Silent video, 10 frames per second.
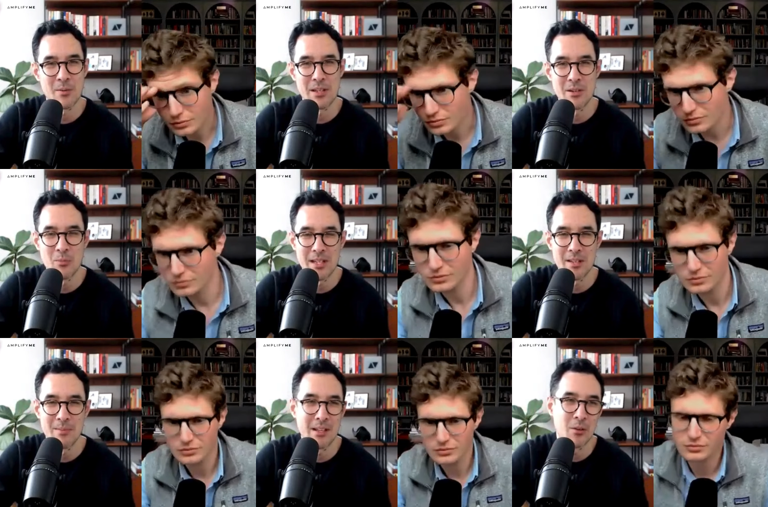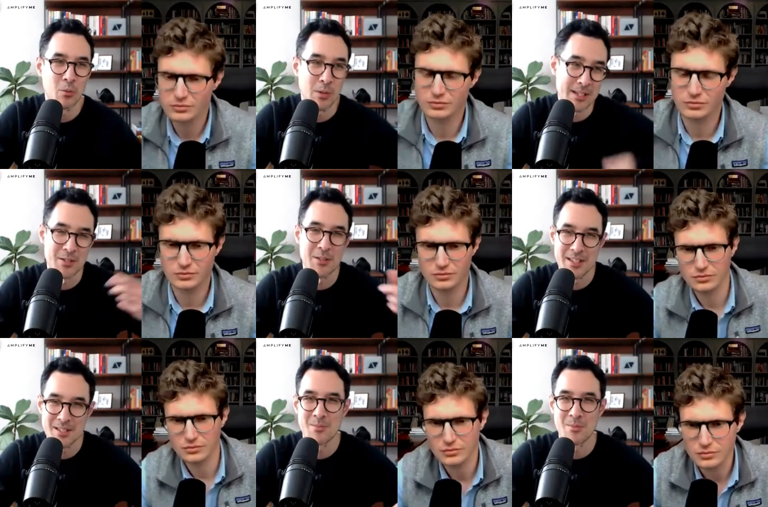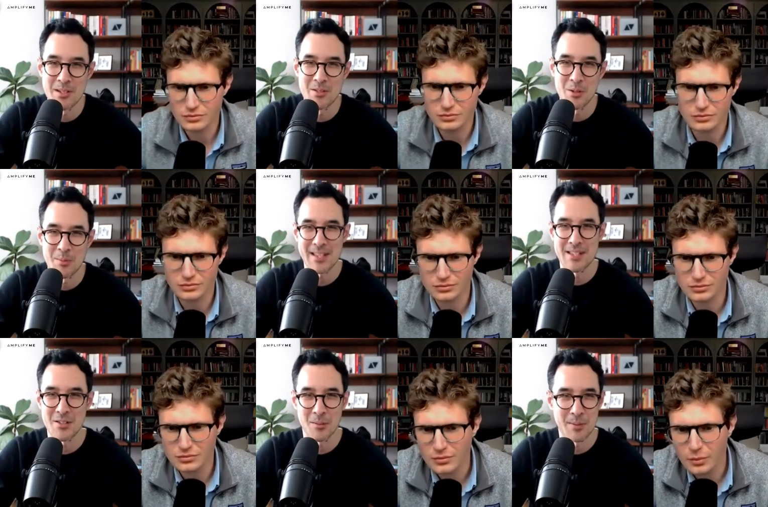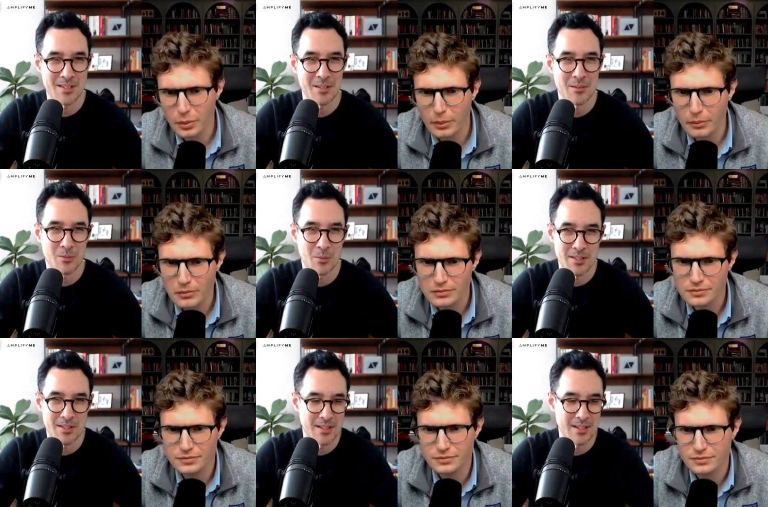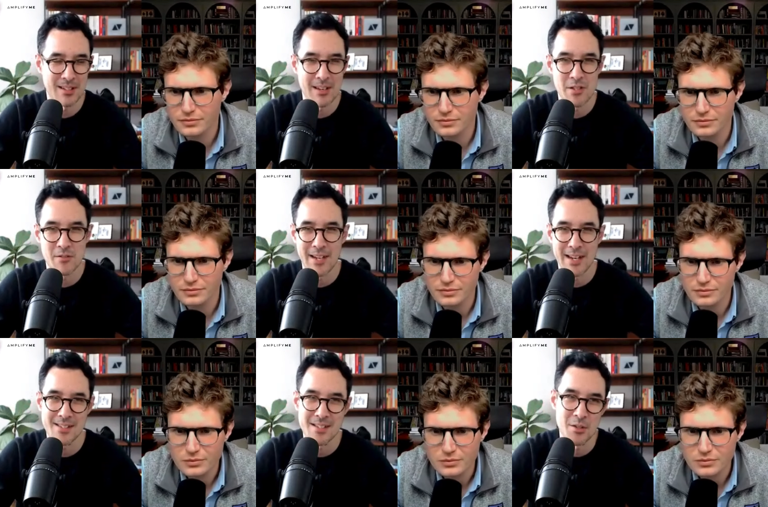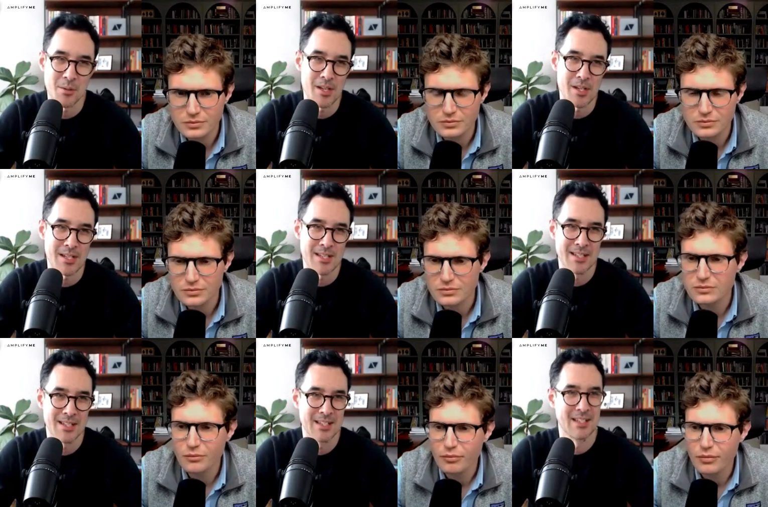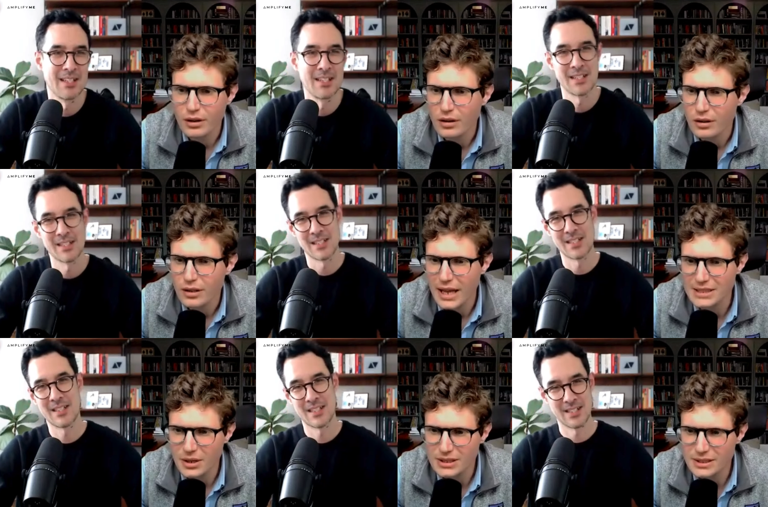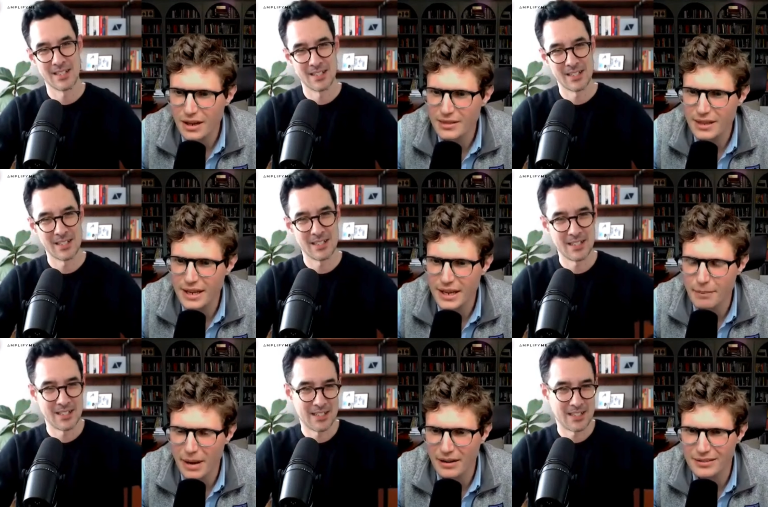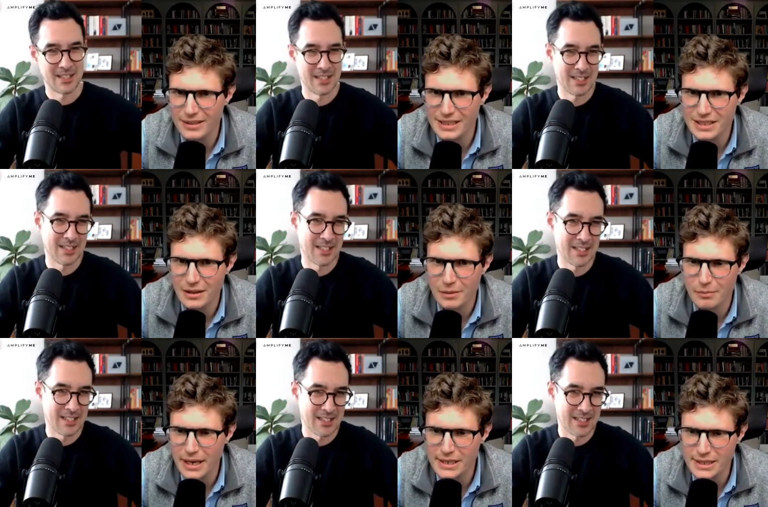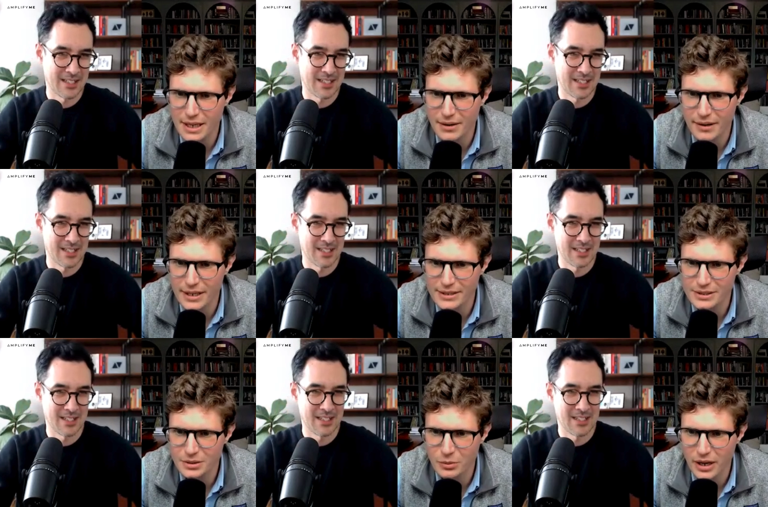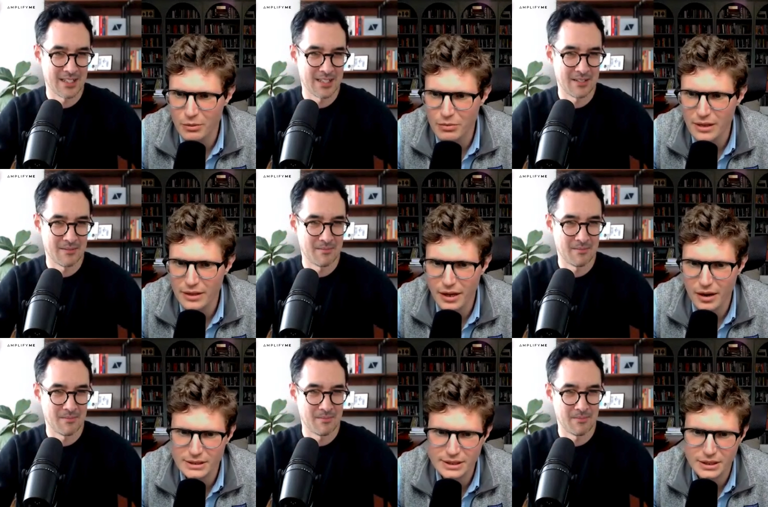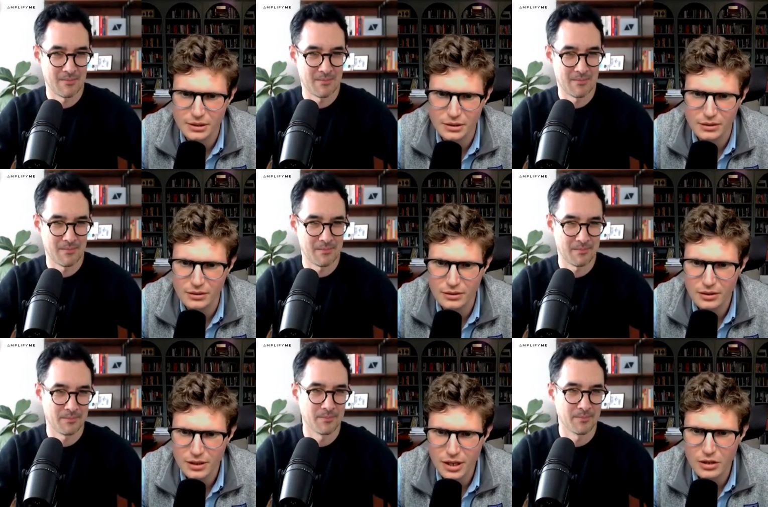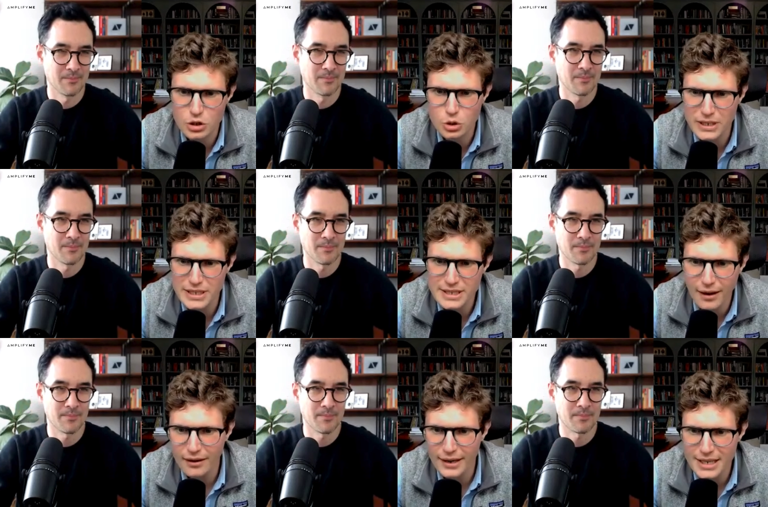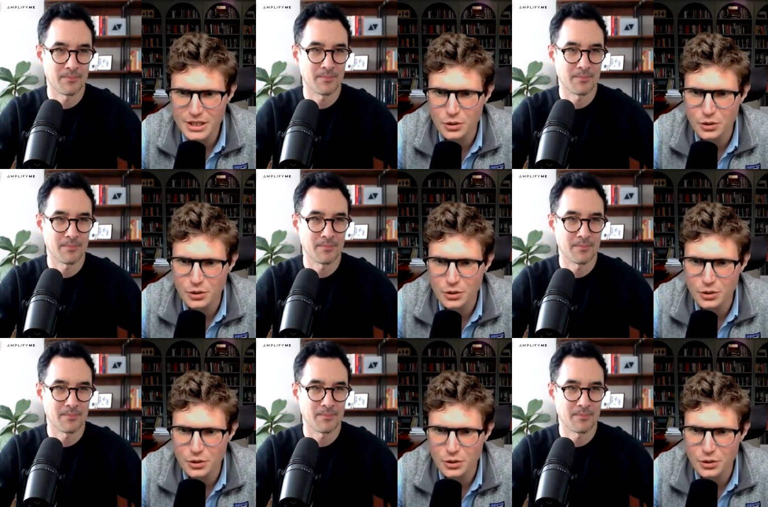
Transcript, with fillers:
Speaker 1: we we normally always do this when we talk about these topics. So what's the leveraged finance situation?
Speaker 2: Yeah, so I started thinking about this little mini series when I read the article. Countries can't